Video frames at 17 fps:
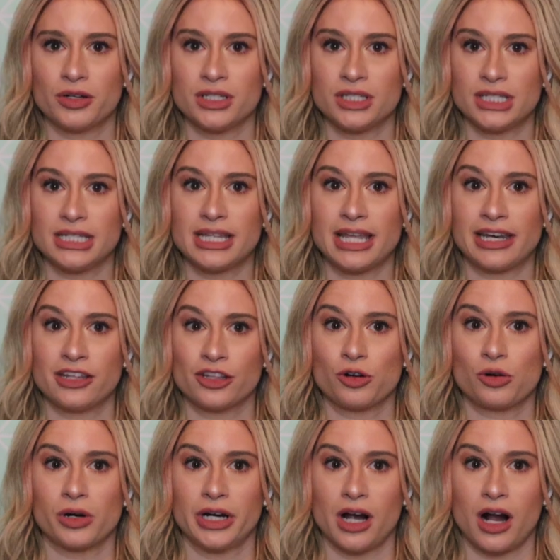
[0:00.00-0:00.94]
you can see that in the
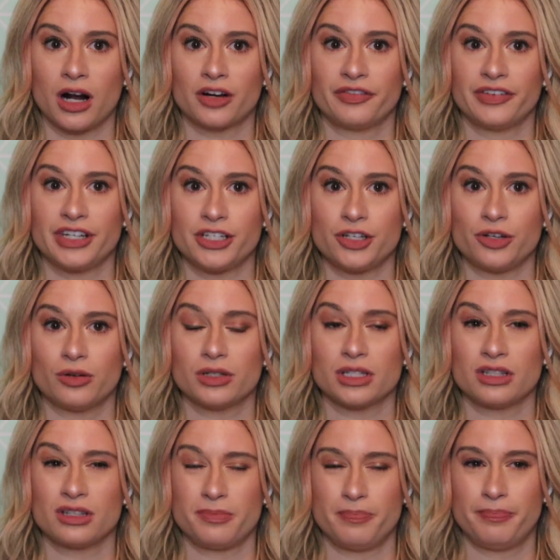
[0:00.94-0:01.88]
choreography too,
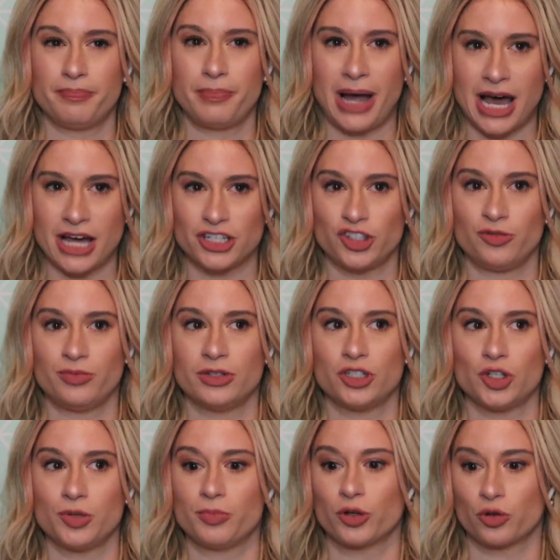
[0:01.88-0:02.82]
because in the past you've been
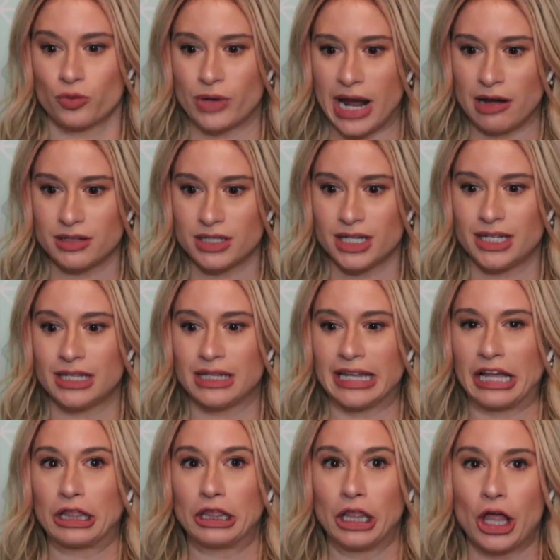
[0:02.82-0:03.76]
super grounded and
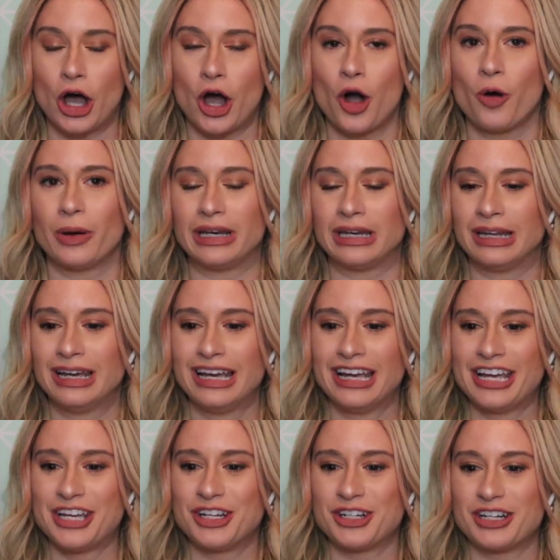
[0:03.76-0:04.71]
like low, and
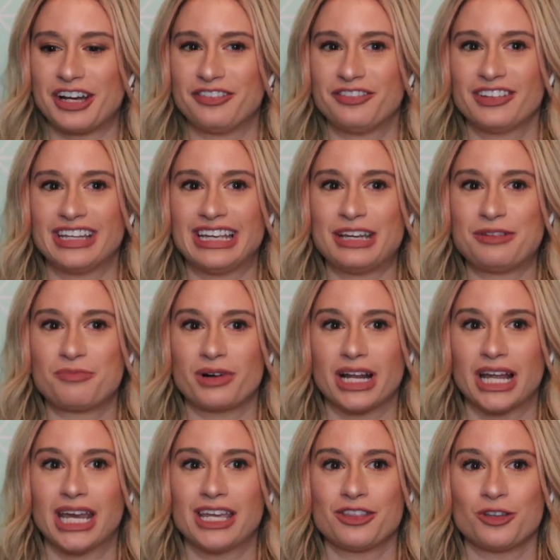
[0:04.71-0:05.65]
you're definitely
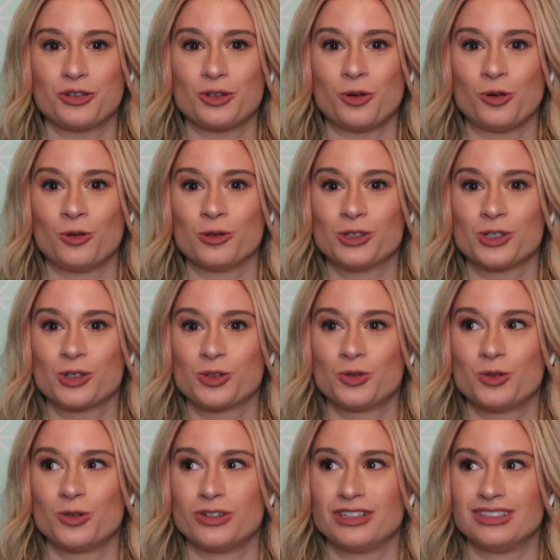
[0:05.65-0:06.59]
bringing those old
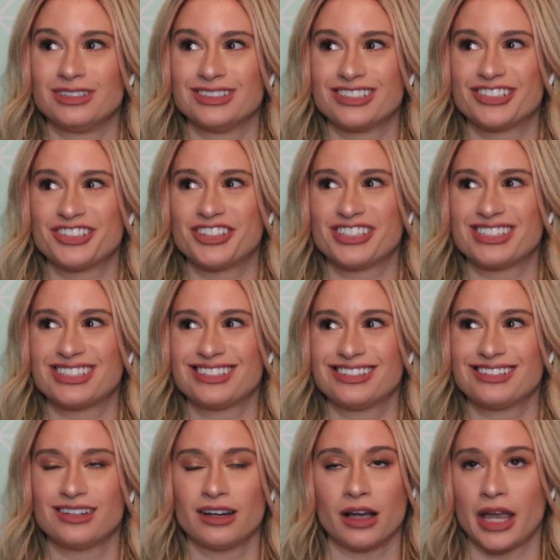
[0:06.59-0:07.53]
school,
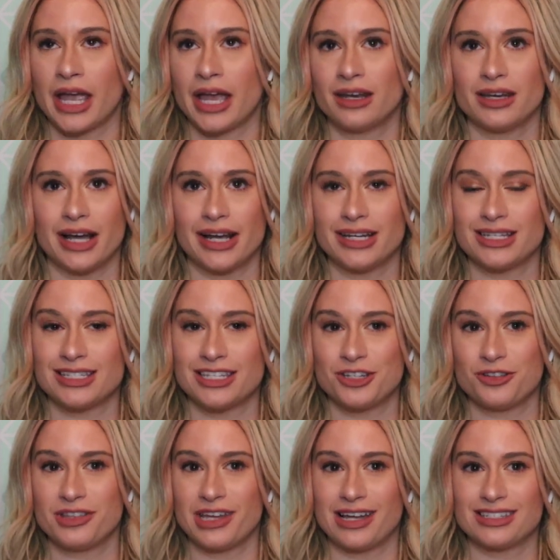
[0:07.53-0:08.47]
just again, 90s and
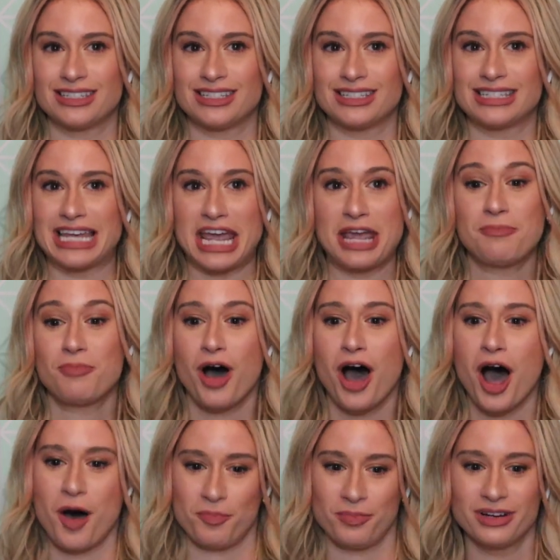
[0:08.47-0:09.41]
2000s hip
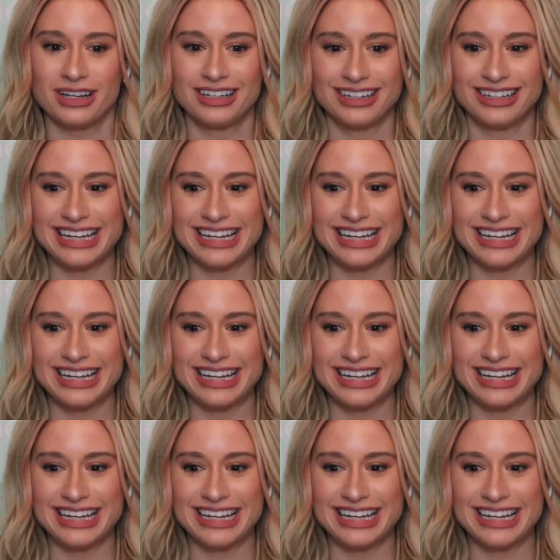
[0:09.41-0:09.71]
hop